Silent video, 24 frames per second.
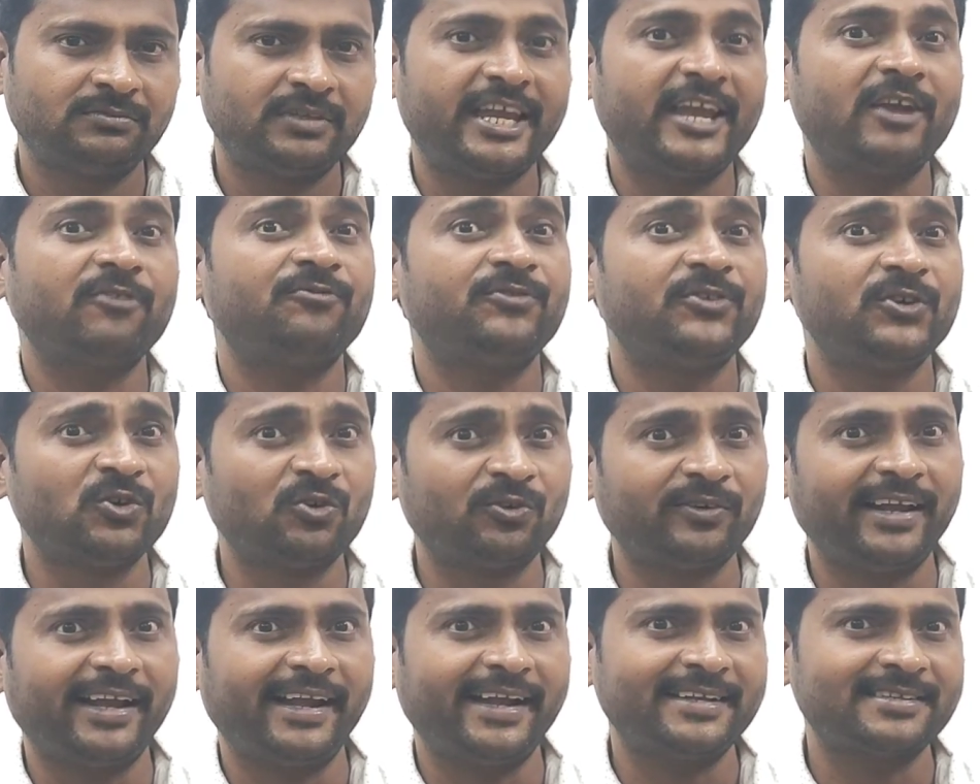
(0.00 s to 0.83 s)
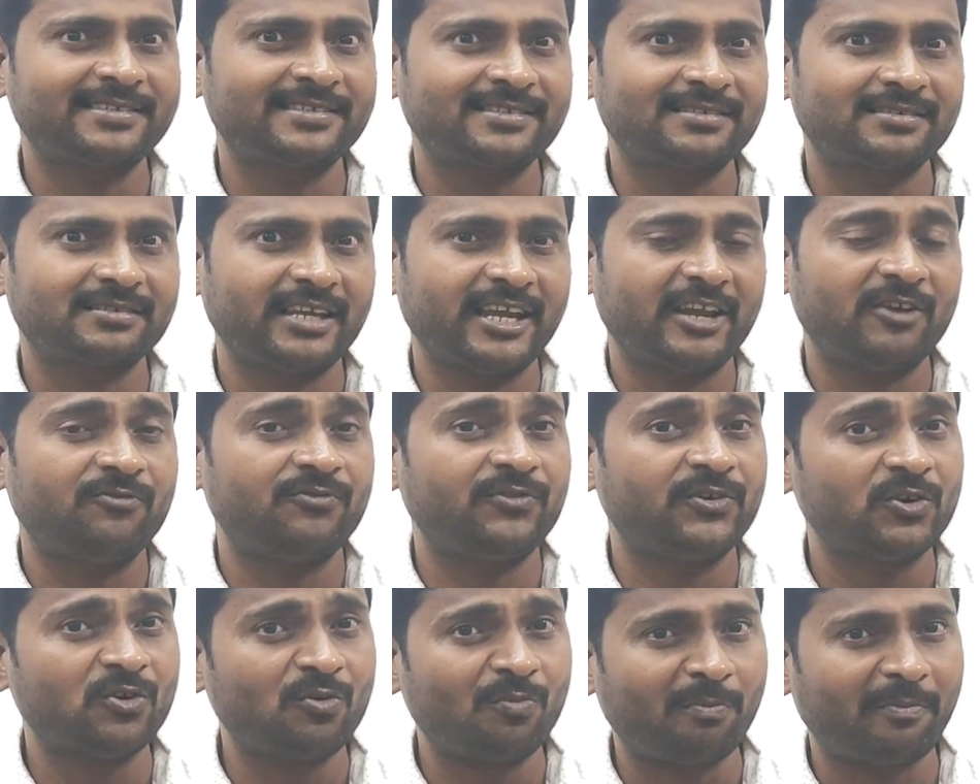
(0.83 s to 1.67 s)
a few days, a
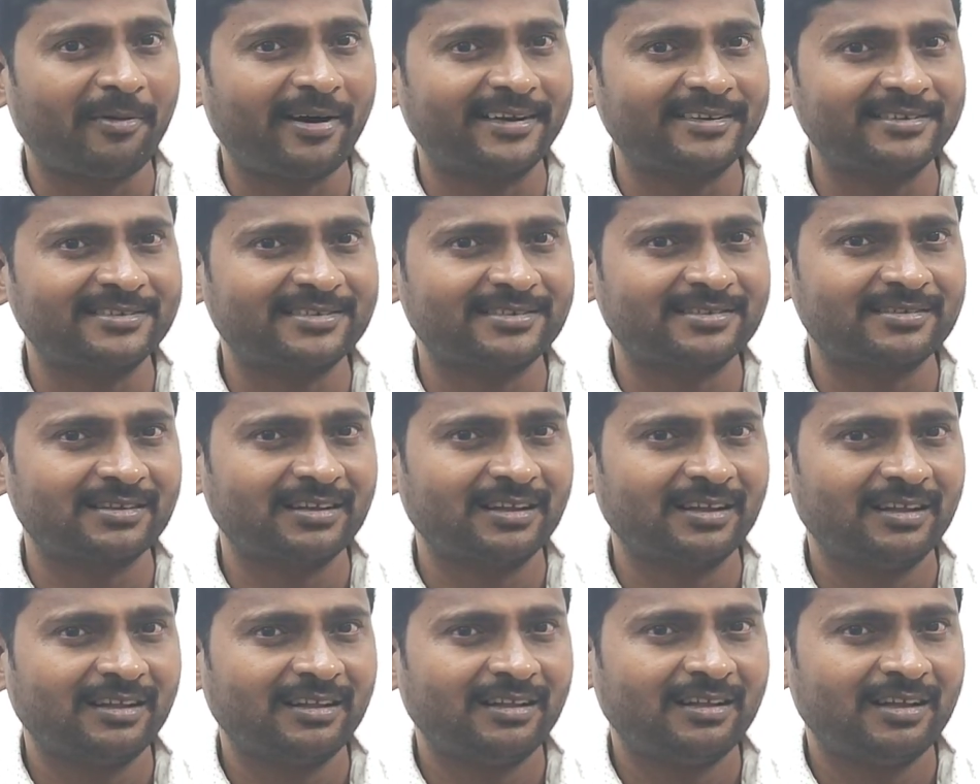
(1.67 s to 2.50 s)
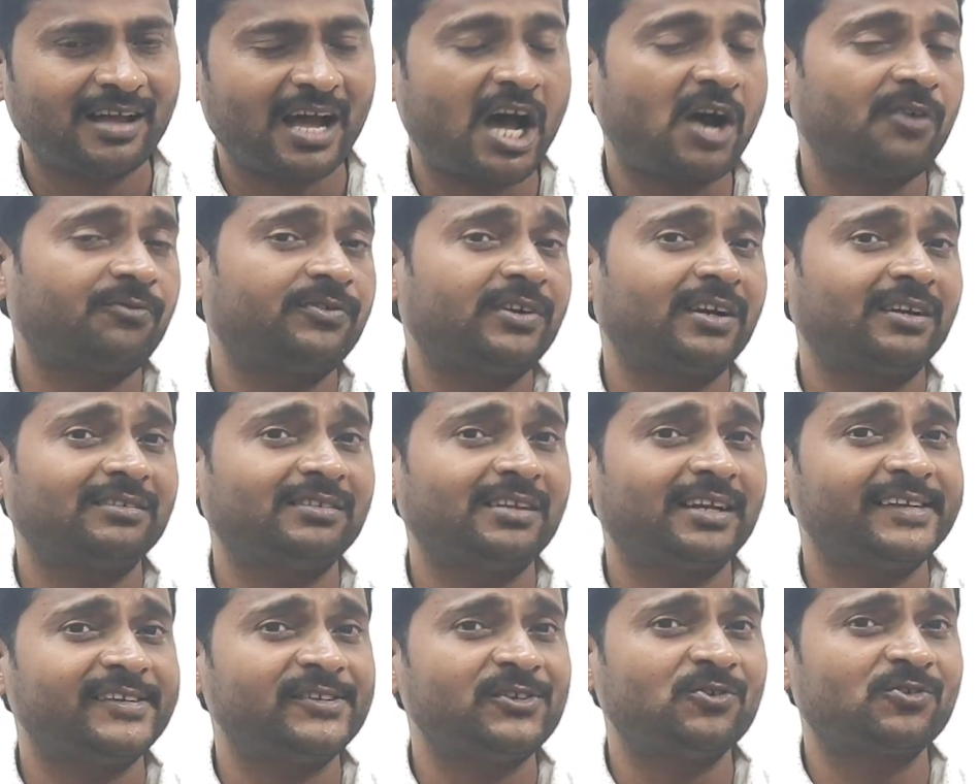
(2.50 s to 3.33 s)
few months, after
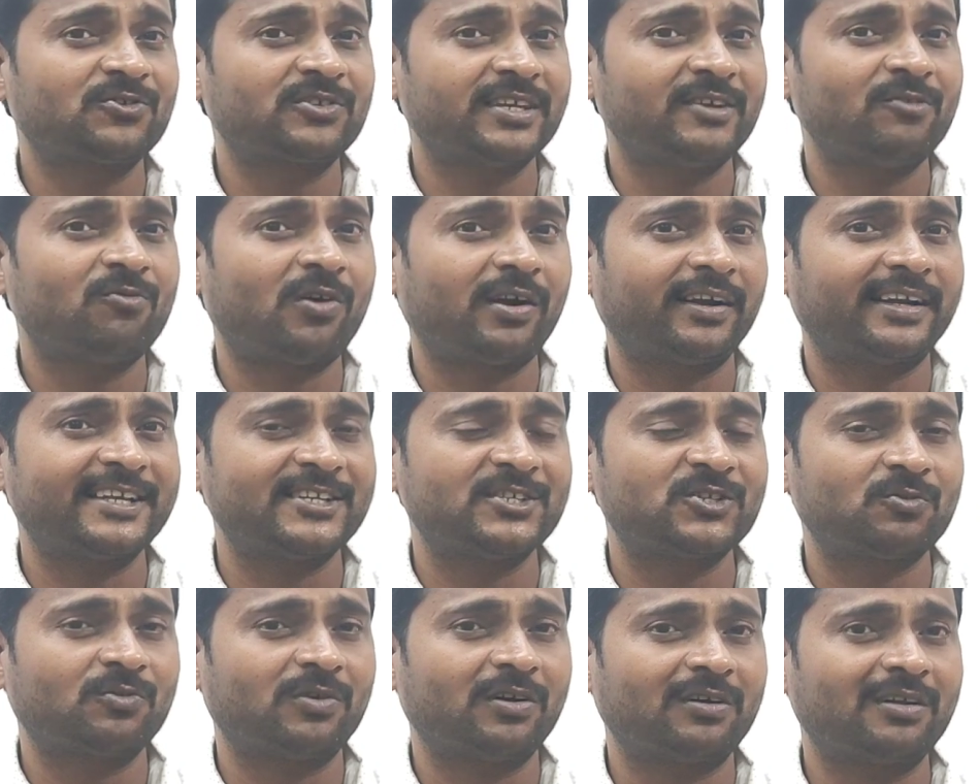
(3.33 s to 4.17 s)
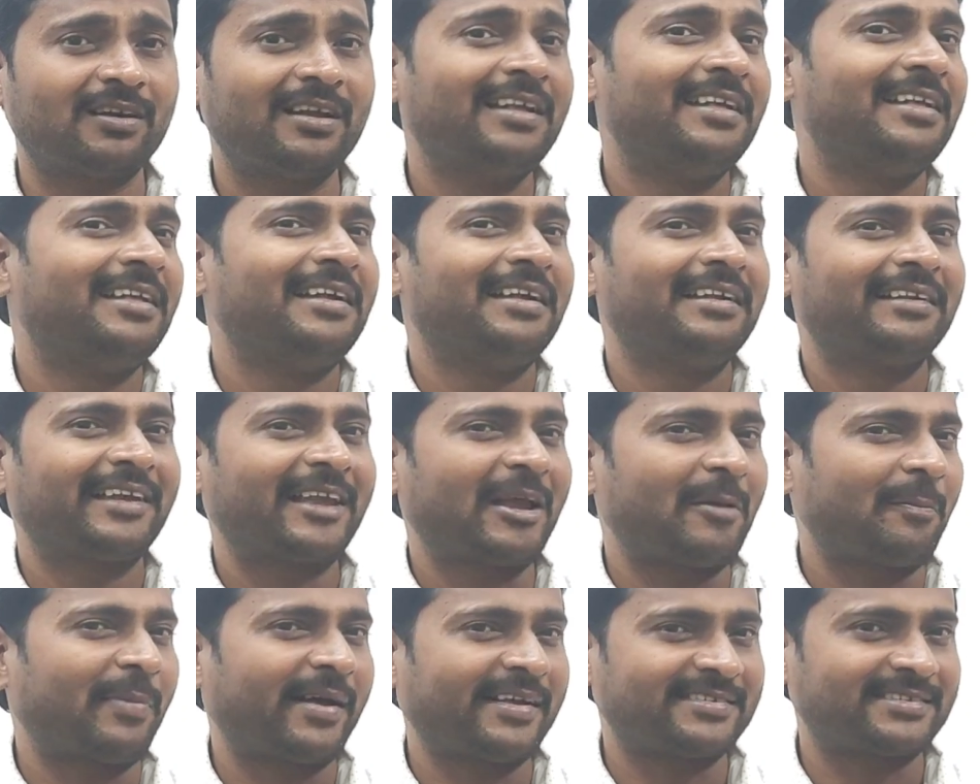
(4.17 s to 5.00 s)
that you see what is your
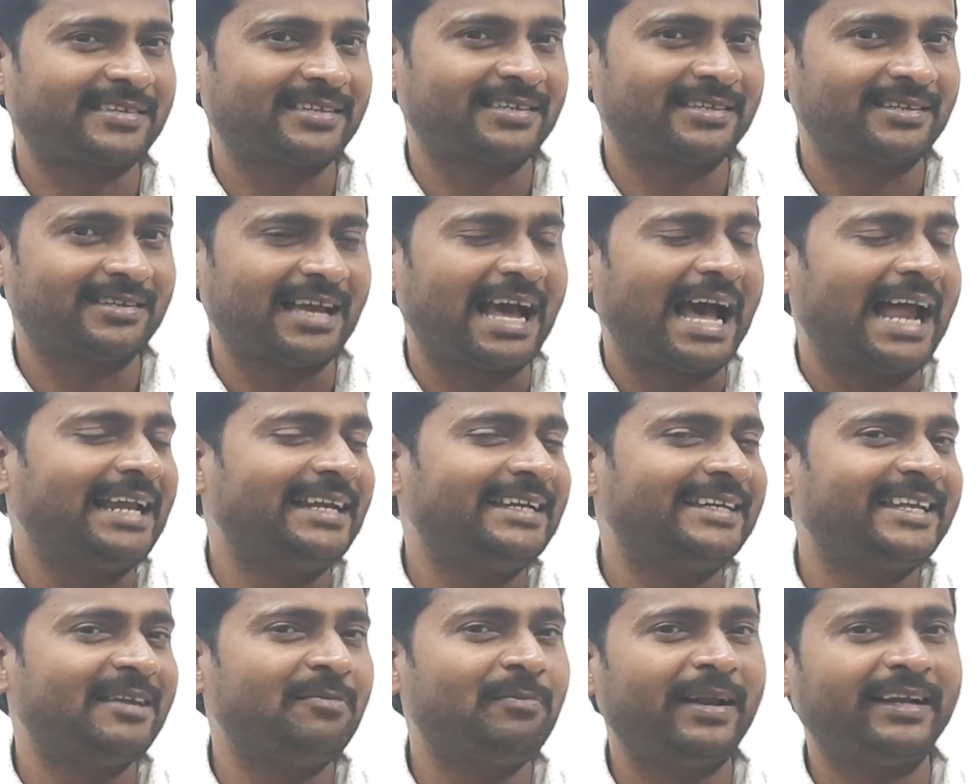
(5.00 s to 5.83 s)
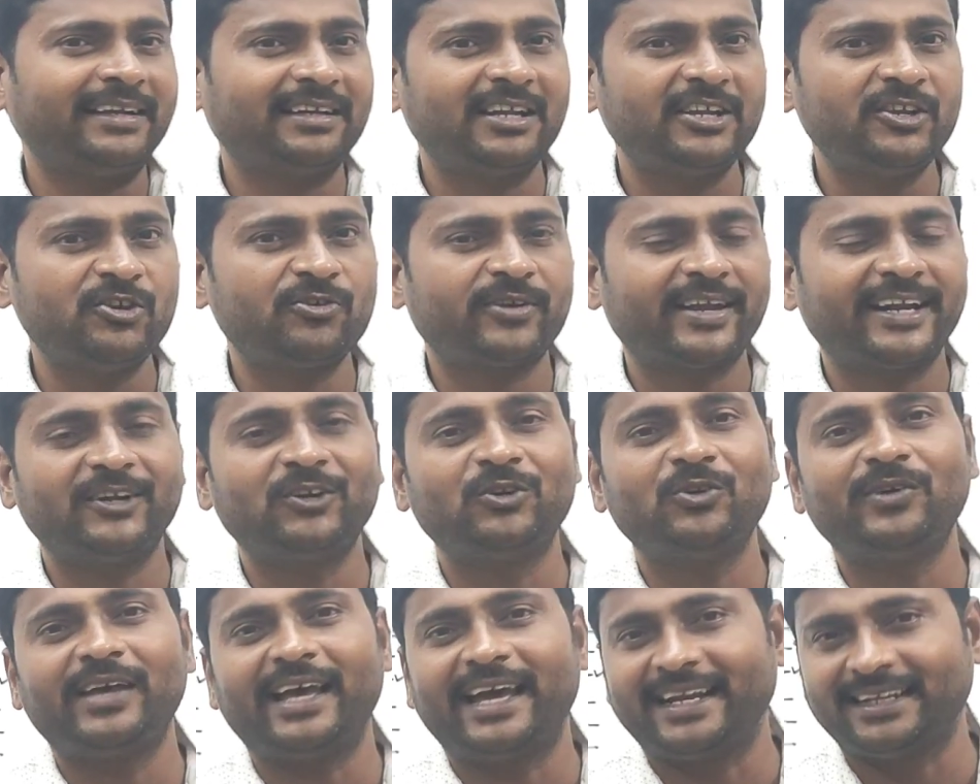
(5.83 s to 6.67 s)
capacity. Ultimately you can
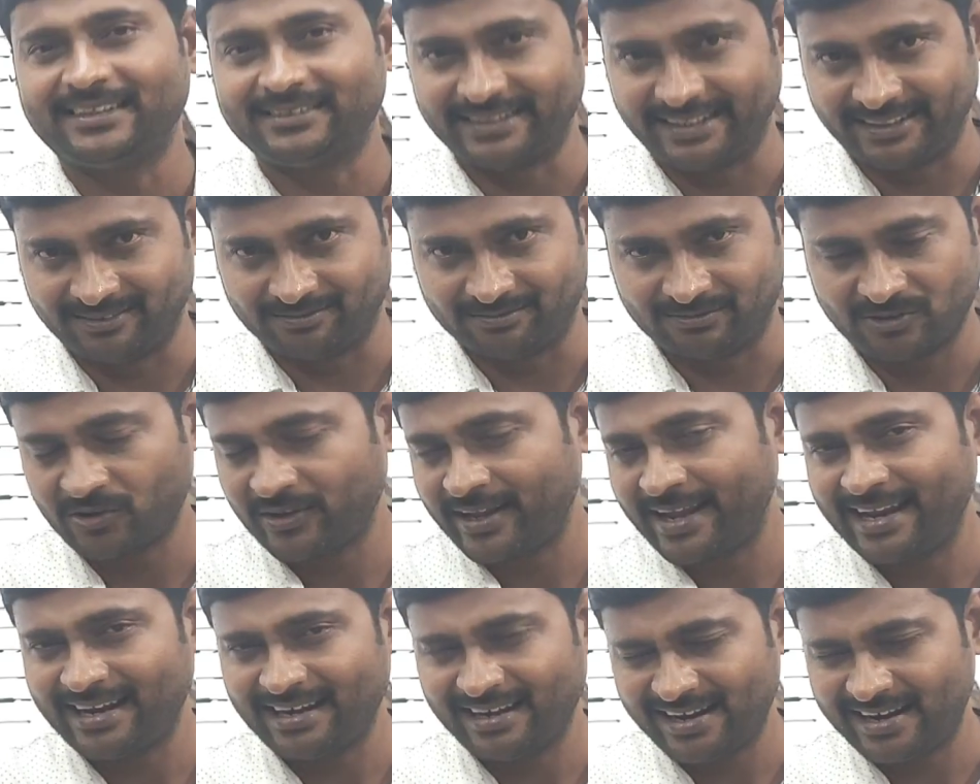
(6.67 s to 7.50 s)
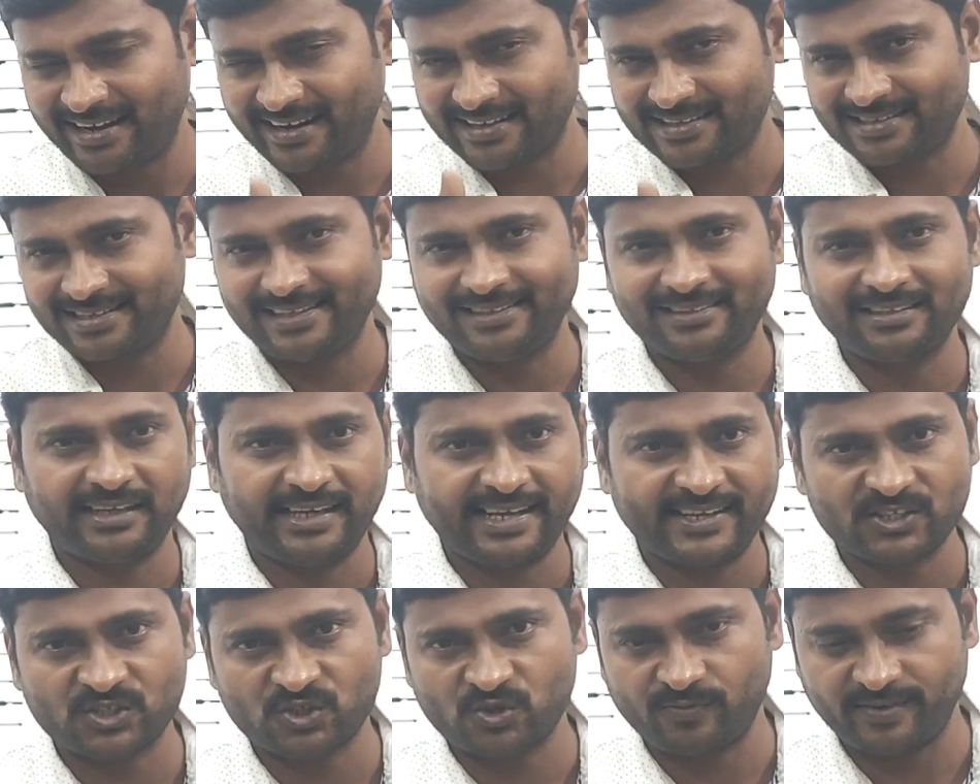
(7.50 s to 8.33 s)
do anything. Okay, let us see in the
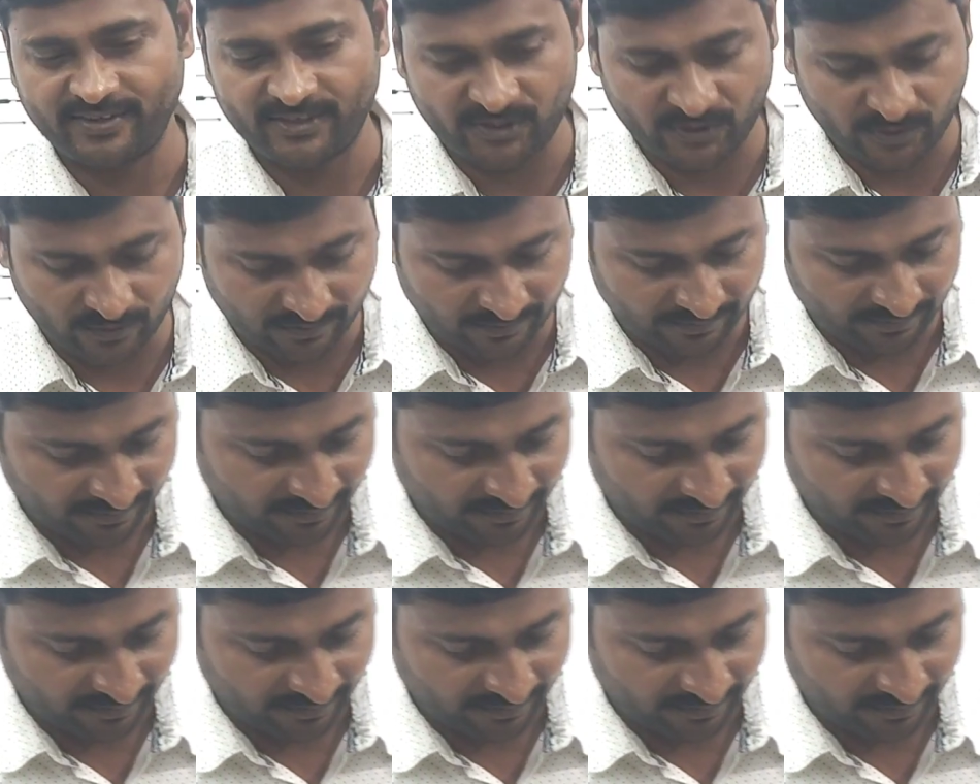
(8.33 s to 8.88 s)
next video.